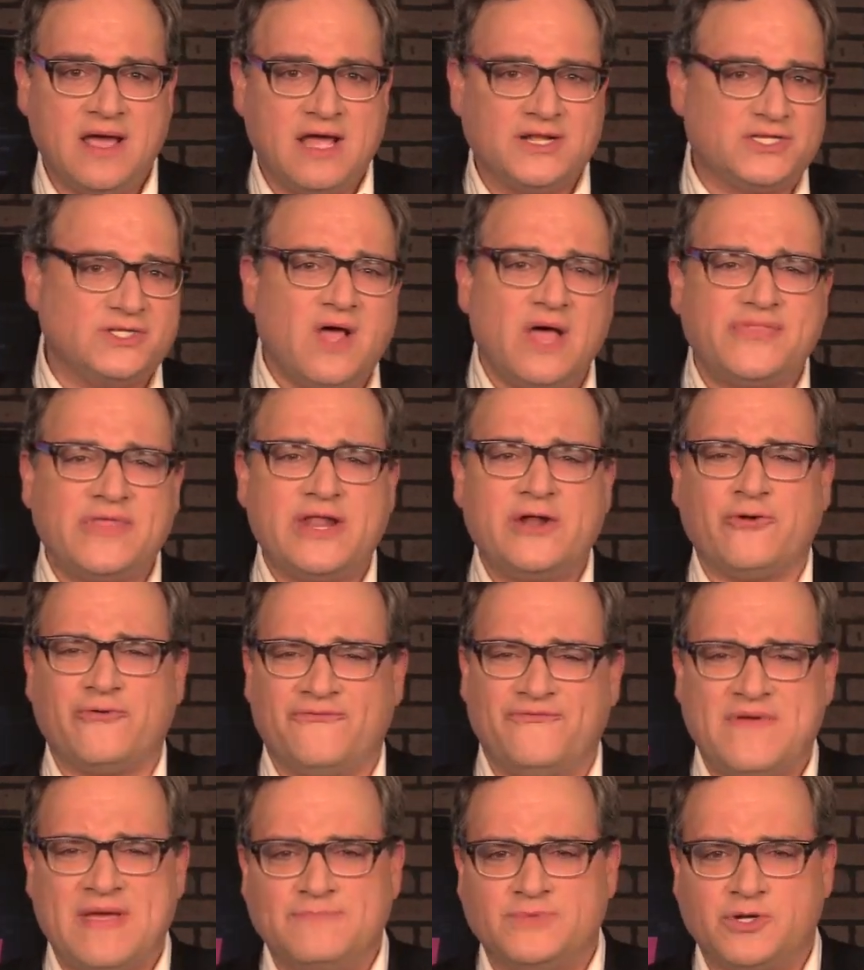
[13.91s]
It's not that her
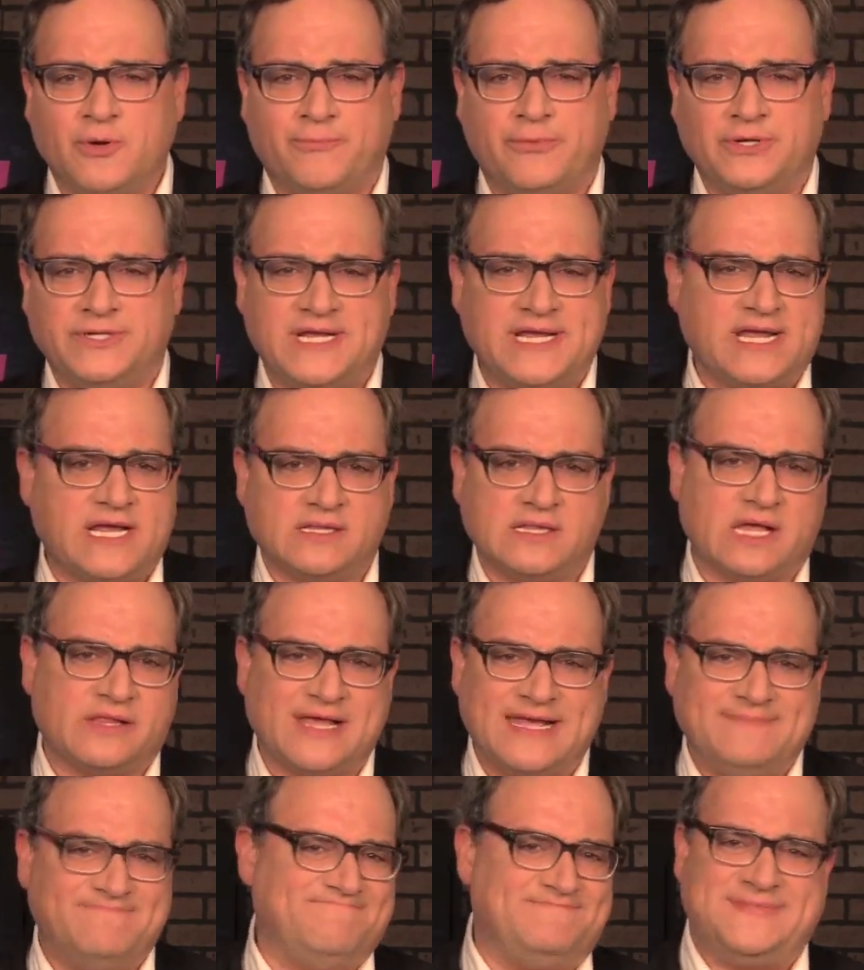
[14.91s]
fibs are
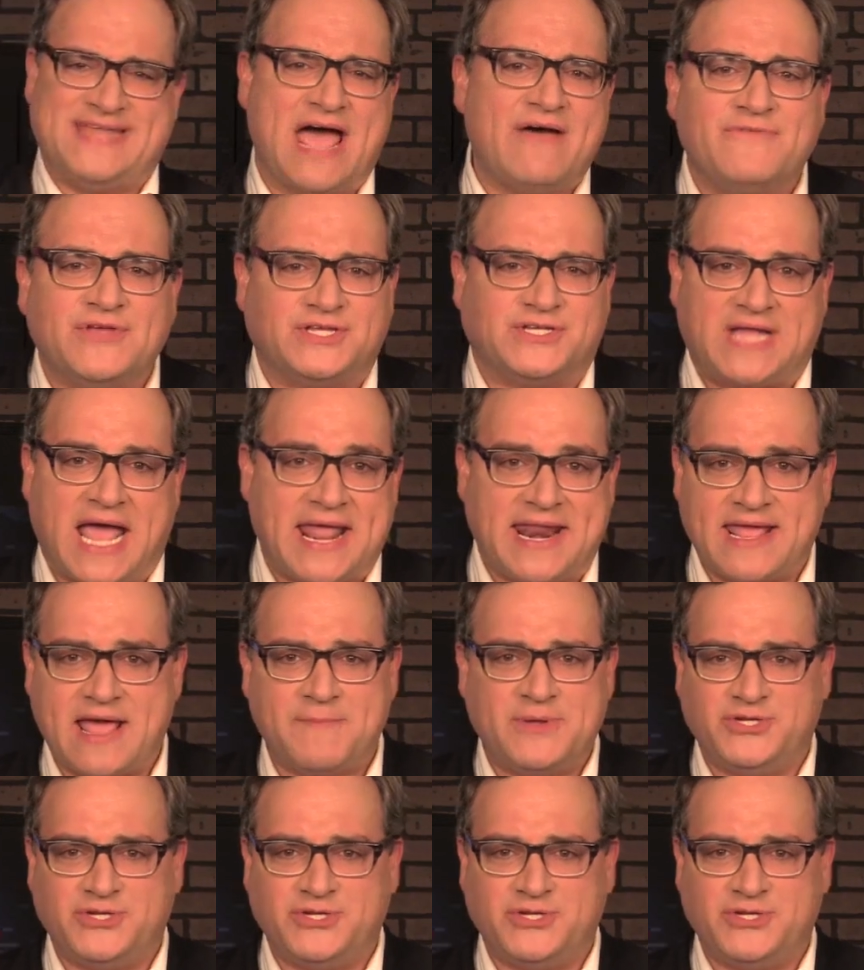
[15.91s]
particularly devastating.